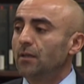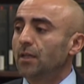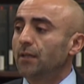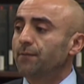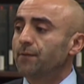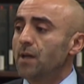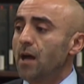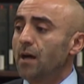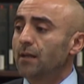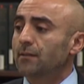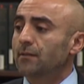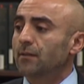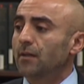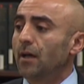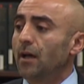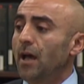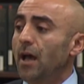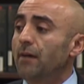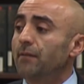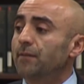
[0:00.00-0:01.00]
if not,
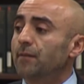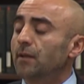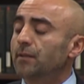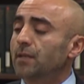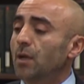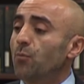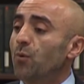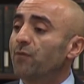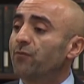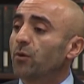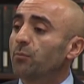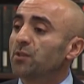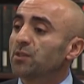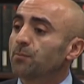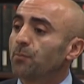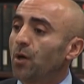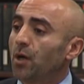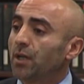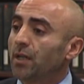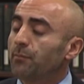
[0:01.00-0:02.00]
uh, have someone from
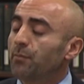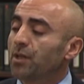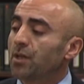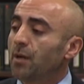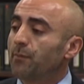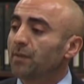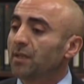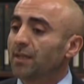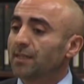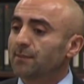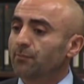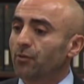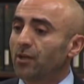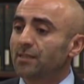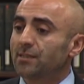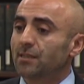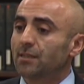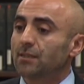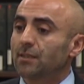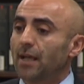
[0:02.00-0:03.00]
his party become the next
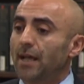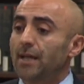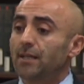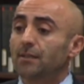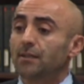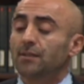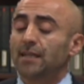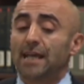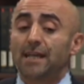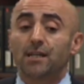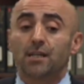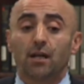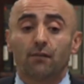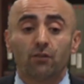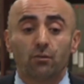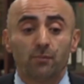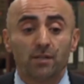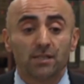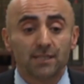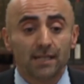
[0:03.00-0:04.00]
president and take
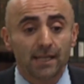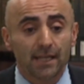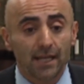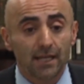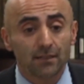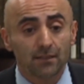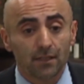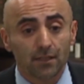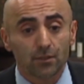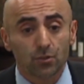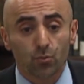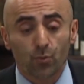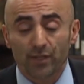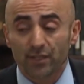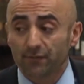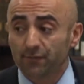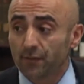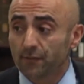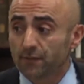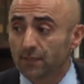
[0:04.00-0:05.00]
government again in
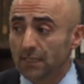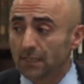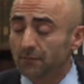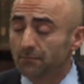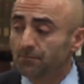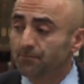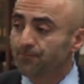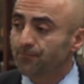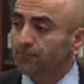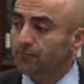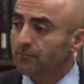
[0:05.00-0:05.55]
twenty fifteen.